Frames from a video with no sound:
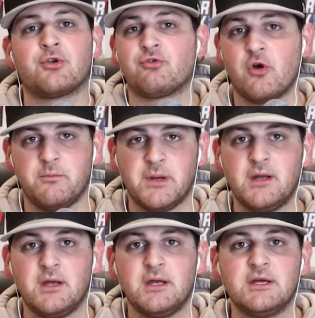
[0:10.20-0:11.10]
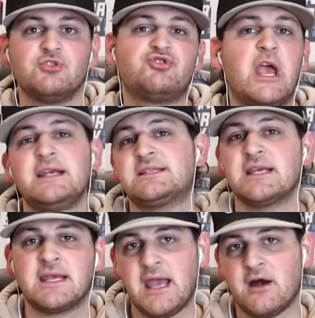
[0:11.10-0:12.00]
group.
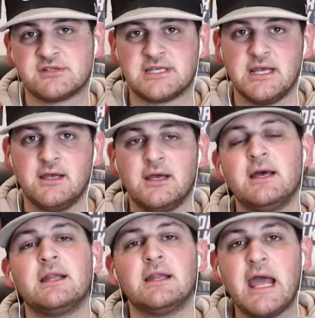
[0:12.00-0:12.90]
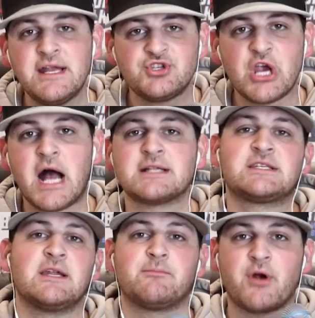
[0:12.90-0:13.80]
Jason Kelce, Lane
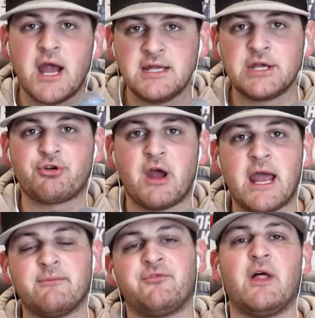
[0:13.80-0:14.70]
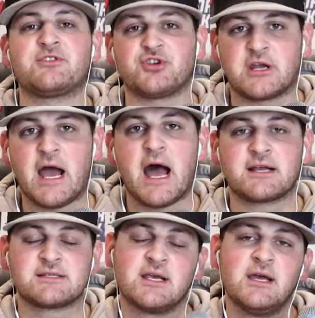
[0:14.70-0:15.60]
Johnson, Brandon Graham, Fletcher
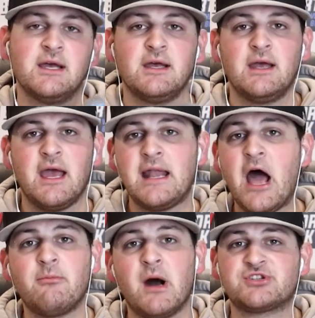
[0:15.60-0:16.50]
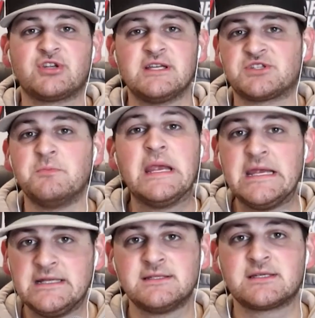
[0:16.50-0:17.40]
Cox, and how much this
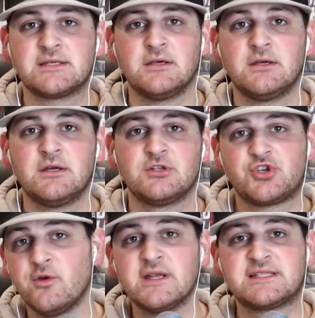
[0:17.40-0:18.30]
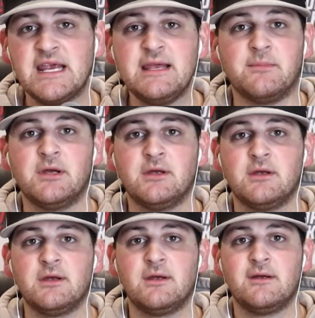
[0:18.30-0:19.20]
means to the team.
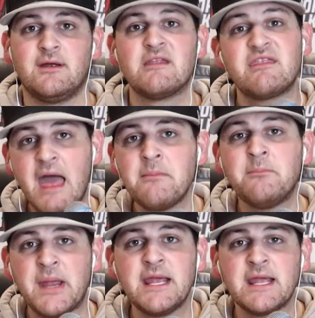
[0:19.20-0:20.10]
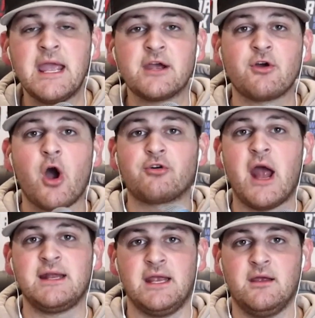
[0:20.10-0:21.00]
Them being here
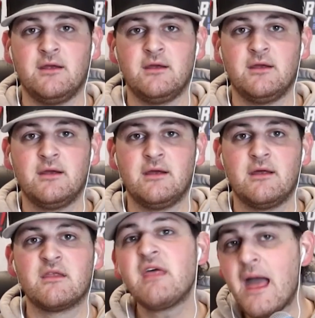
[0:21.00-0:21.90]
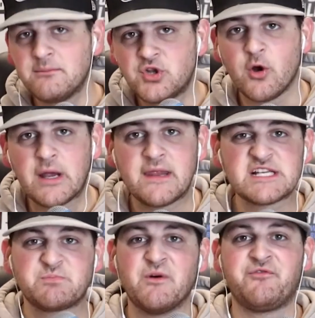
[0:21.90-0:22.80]
already. Them doing
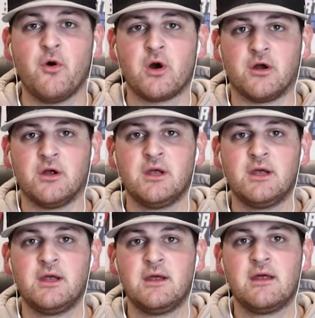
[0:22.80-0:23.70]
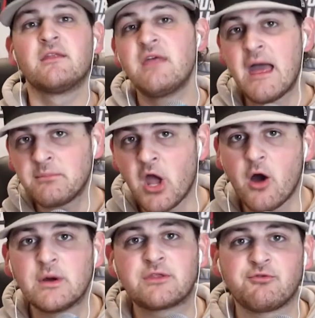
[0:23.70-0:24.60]
this before. Them
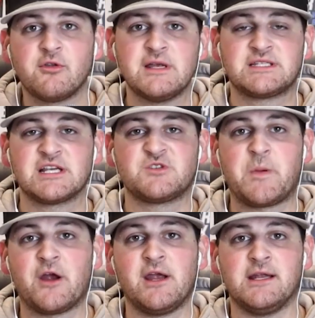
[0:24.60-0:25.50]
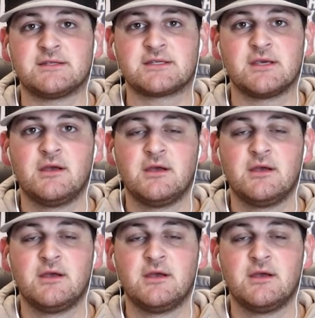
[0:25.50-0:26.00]
going through this experience.